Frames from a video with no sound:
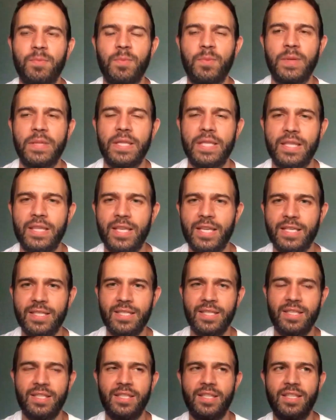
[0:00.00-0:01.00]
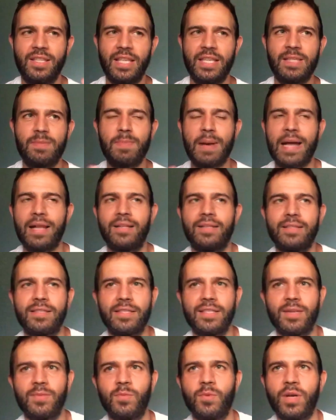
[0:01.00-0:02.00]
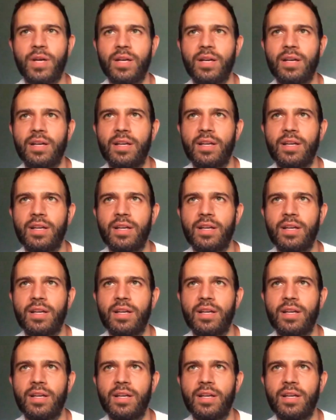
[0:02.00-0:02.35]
but there's a balance somewhere,